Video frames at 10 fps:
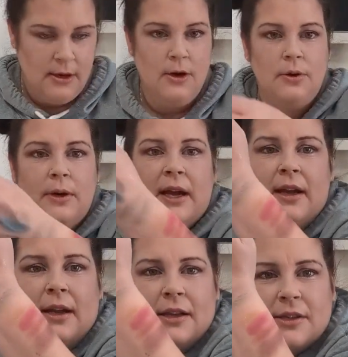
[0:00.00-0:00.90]

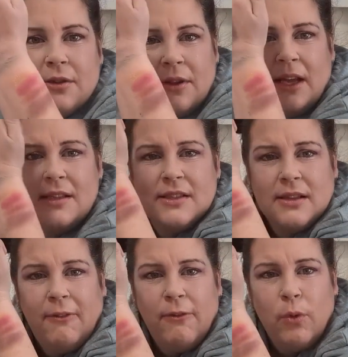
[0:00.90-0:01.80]
Okay, so that's
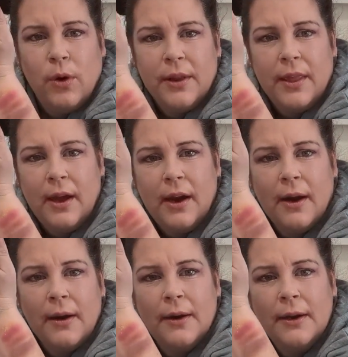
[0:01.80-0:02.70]
the 4 there.